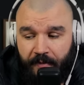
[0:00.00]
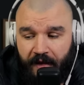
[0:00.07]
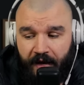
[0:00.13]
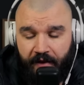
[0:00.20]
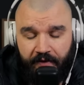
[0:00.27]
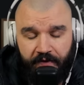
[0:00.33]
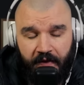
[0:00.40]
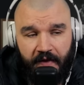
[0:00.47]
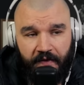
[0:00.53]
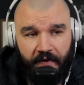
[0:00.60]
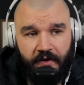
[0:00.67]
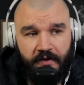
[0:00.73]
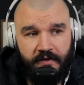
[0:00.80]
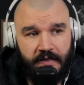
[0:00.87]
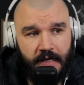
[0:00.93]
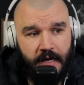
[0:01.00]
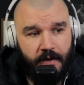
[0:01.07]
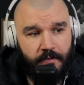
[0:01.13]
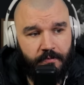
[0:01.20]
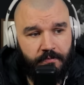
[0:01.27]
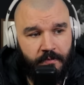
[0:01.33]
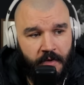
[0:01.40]
and I think they'd
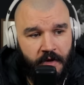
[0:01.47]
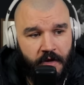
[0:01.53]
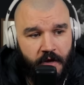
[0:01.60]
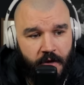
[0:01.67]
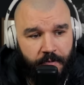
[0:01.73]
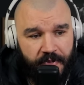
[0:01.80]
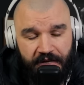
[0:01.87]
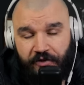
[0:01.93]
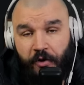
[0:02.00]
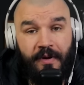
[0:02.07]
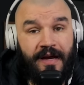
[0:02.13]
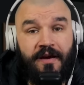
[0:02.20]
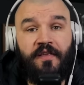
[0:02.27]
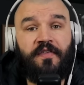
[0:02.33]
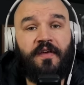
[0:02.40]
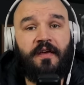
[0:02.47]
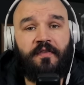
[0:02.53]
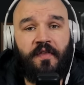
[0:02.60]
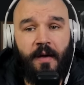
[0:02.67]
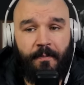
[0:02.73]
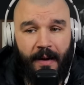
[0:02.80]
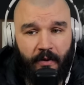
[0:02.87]
be doing anything in
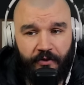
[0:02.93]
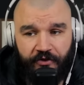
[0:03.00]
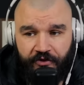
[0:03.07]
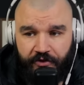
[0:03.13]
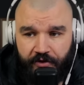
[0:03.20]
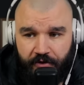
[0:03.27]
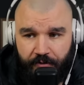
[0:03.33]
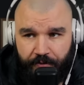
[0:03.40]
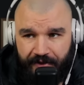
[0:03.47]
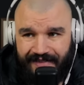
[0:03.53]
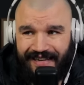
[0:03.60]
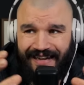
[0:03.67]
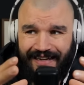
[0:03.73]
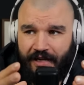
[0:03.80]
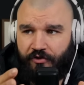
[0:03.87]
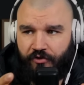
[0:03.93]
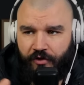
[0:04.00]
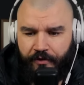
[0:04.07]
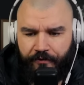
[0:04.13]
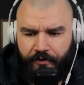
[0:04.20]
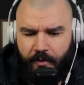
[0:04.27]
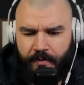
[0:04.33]
their powers to protect each
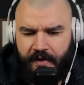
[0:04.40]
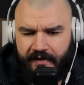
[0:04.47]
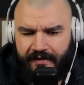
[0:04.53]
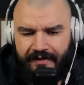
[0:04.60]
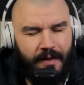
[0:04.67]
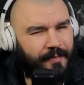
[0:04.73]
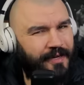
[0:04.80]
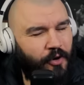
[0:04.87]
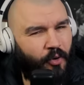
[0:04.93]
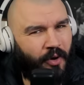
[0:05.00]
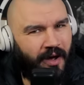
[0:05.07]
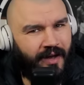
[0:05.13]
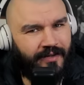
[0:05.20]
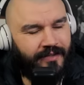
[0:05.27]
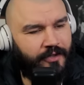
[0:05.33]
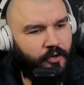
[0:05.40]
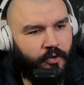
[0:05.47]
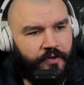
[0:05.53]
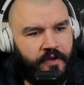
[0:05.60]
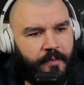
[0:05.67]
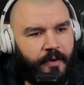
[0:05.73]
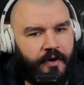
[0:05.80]
other from this. Let me know, guys. I know
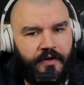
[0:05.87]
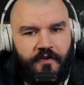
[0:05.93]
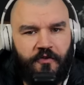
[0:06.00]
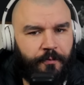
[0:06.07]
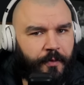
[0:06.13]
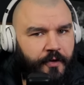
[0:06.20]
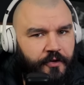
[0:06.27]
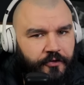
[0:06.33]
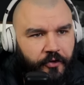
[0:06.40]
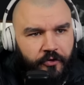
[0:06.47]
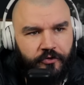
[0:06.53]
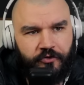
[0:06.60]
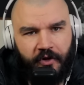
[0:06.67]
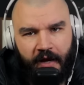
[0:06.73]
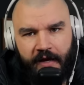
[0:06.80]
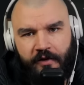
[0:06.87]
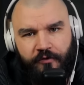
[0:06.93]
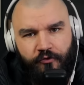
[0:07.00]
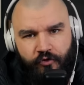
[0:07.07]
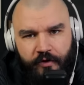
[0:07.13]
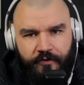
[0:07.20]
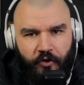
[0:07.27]
the American spirit does kind
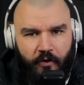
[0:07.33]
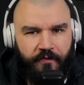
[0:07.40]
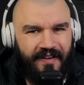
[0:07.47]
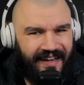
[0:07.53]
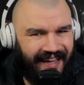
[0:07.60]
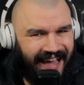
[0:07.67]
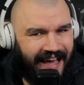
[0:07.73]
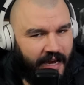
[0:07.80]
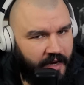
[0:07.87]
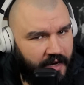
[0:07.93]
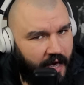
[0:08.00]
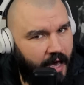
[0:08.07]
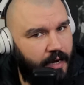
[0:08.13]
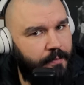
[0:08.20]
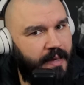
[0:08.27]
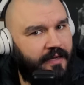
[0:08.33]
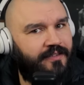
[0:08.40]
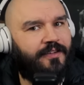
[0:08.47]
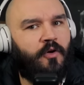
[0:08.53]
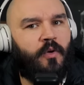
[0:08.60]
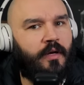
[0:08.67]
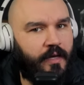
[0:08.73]
of drift off into Canada and
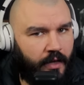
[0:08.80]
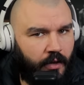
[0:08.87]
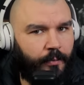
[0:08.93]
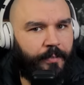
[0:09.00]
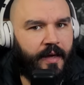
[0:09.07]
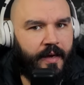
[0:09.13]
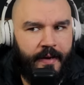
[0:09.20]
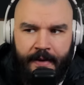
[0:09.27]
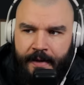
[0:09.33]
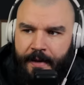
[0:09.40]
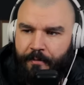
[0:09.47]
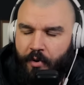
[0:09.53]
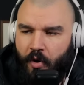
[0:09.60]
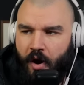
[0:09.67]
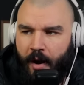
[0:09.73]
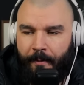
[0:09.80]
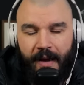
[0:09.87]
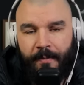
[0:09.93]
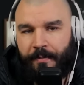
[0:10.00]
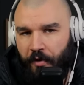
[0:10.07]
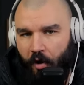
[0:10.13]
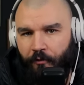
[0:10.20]
Mexico a little bit, but I
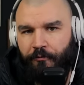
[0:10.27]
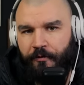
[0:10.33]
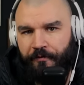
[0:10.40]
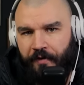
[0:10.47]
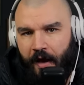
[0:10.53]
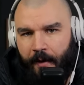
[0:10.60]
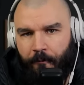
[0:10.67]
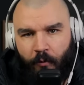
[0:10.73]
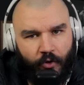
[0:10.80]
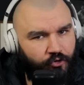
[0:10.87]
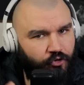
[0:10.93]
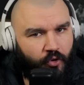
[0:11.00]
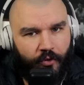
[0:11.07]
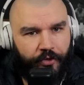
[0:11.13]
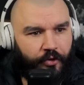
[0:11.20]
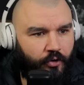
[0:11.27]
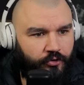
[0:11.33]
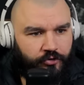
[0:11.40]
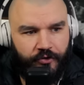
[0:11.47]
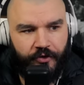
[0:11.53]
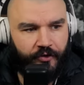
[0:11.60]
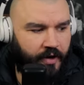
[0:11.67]
might be off with that. What's your
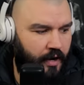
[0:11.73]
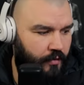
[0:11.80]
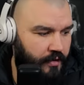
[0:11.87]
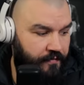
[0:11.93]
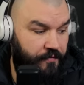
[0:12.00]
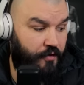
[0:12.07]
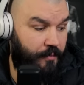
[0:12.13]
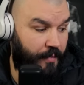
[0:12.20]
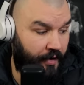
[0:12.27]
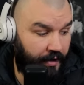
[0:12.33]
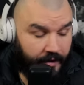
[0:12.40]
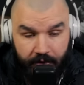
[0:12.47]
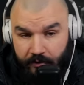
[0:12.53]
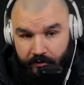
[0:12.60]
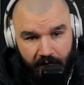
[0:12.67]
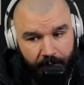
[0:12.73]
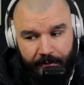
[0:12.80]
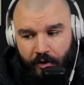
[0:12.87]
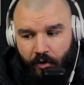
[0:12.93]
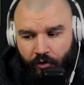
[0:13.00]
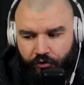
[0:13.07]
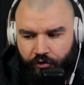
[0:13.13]
thoughts on the ground? If you're American, let me
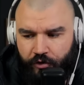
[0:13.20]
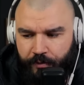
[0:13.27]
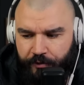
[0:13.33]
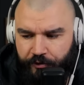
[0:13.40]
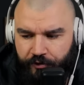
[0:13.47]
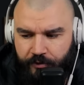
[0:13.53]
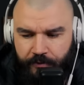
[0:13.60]
know, troops.